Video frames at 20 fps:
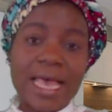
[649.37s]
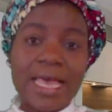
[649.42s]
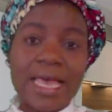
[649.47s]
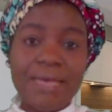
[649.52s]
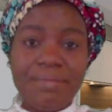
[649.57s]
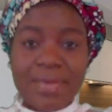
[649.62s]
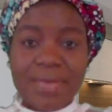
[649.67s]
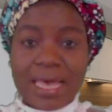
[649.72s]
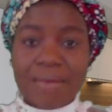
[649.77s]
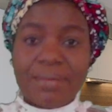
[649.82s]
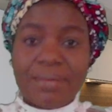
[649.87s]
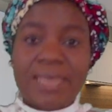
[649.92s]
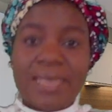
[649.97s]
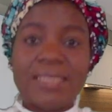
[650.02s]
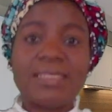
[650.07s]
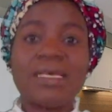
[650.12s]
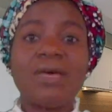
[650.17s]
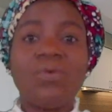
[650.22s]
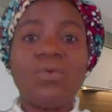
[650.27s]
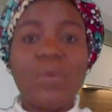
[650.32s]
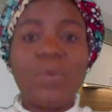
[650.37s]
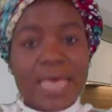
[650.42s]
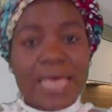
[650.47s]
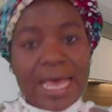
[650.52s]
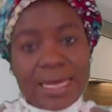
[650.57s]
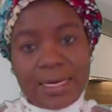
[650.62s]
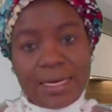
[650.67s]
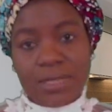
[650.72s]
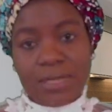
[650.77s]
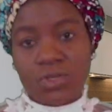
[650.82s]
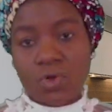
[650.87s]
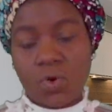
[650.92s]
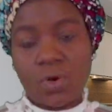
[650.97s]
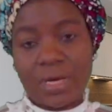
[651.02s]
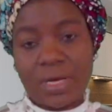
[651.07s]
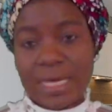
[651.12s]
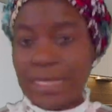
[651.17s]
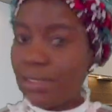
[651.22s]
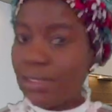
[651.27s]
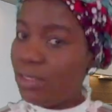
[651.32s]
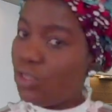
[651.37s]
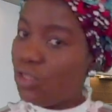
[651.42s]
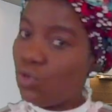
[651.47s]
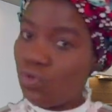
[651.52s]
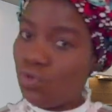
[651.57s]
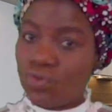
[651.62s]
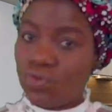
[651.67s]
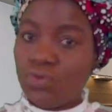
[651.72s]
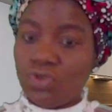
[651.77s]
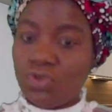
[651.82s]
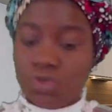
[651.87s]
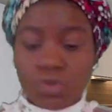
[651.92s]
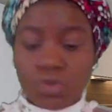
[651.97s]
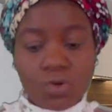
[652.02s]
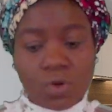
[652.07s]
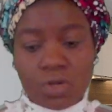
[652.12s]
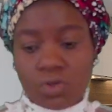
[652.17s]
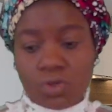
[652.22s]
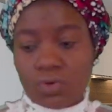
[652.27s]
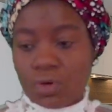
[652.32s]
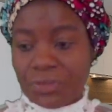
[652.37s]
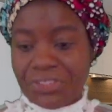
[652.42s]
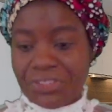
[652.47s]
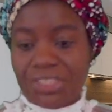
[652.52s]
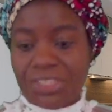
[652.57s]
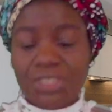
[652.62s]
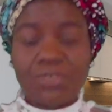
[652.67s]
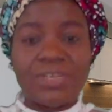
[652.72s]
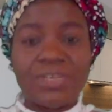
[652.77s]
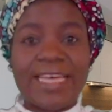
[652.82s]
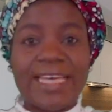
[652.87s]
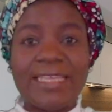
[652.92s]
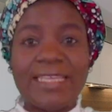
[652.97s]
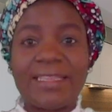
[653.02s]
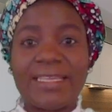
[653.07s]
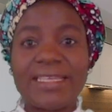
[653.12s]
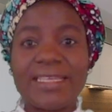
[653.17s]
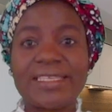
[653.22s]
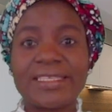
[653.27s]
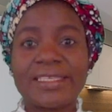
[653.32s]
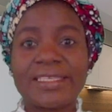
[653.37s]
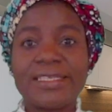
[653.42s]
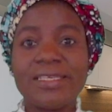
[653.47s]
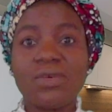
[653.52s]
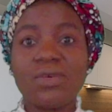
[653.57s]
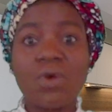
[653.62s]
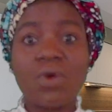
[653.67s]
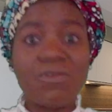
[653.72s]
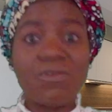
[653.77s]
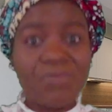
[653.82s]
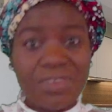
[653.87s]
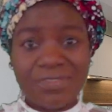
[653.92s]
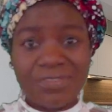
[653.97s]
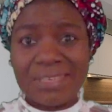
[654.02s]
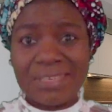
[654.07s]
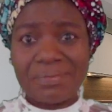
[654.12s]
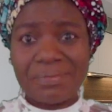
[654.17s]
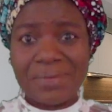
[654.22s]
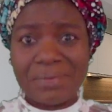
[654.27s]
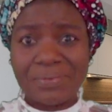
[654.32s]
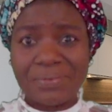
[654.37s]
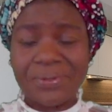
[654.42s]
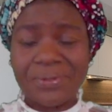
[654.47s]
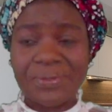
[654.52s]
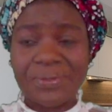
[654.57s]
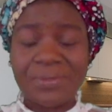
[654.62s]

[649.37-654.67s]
me and myself, we had a talk. I said, do you want to continue like this? 150 people.